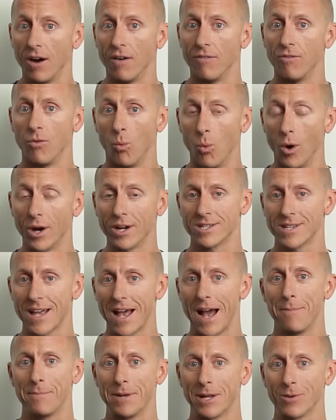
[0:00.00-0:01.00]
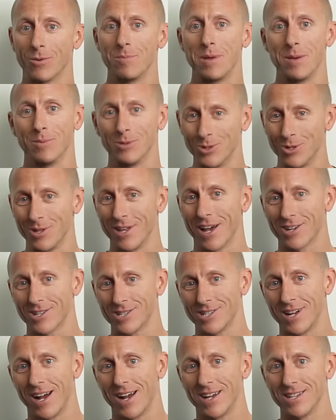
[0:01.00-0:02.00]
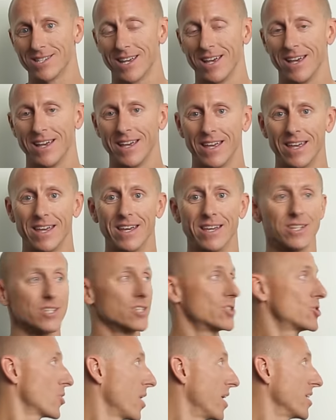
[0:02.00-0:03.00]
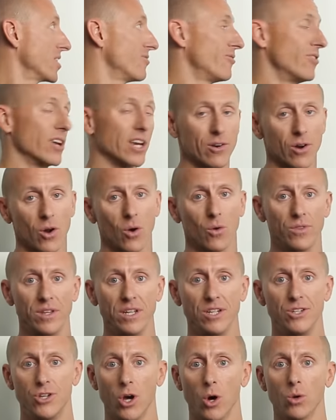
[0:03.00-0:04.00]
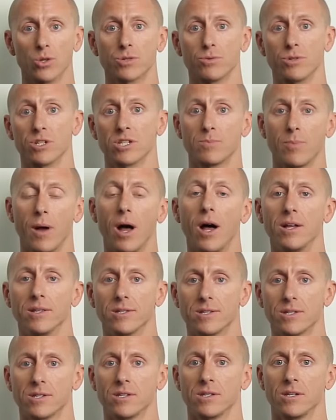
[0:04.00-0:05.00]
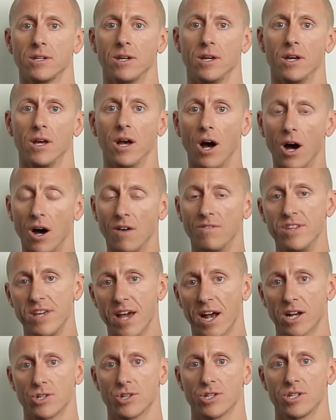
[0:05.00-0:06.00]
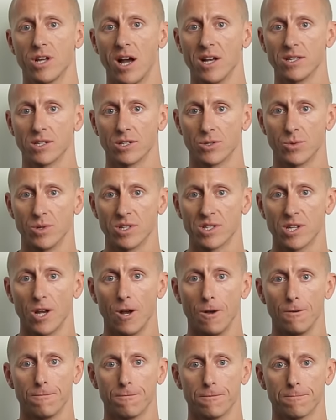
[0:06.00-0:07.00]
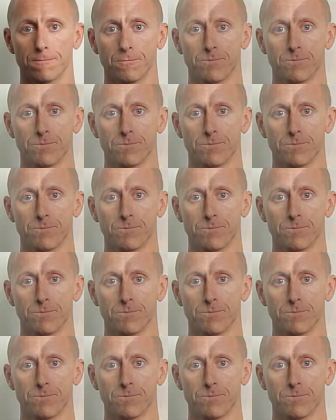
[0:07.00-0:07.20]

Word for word: of what is happening when people do the exercise is trying to figure out the dose response of the exercise unto itself.